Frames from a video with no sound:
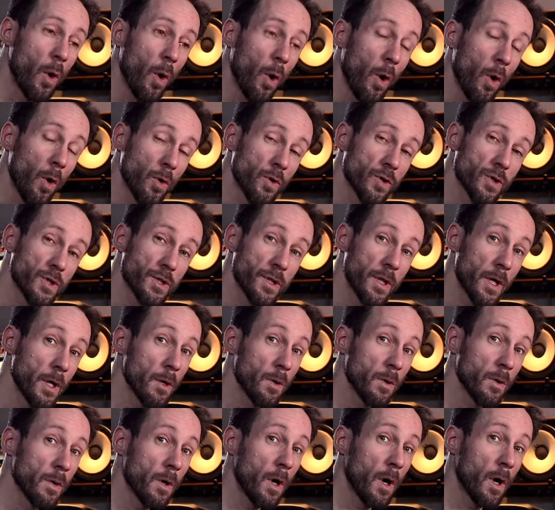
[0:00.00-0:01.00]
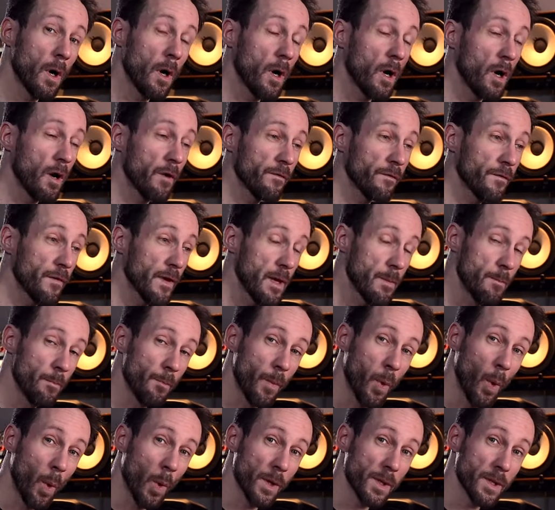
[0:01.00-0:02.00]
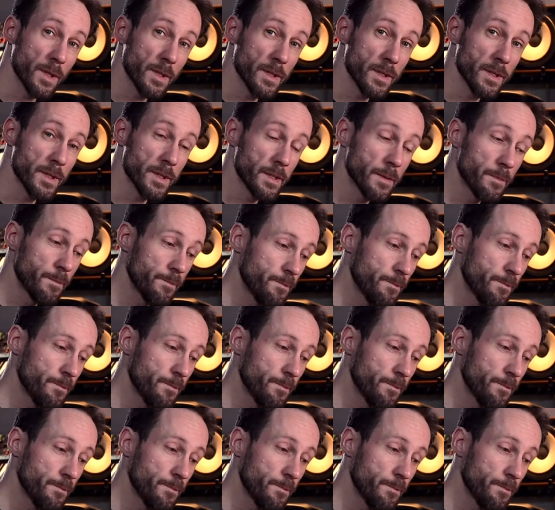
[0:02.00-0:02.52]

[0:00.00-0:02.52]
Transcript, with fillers: also of importance.